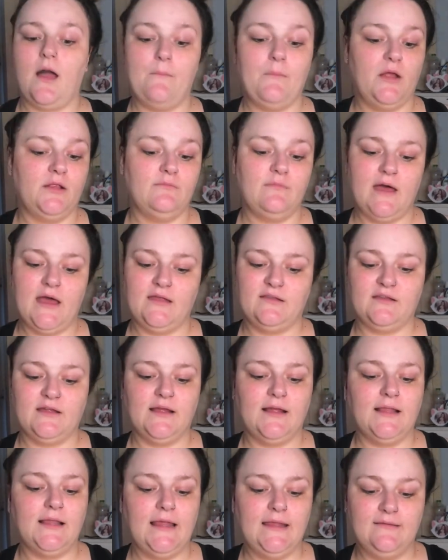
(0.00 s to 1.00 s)
a mud mask,
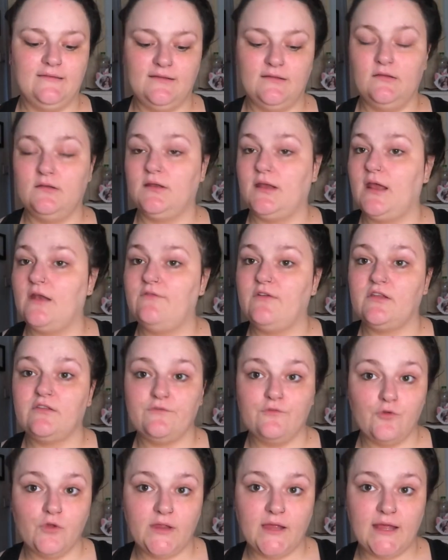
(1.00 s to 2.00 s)
a cleansing, kind of
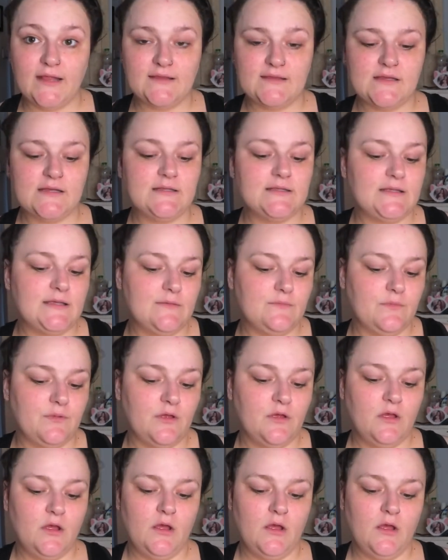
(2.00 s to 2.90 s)
exfoliating, deep,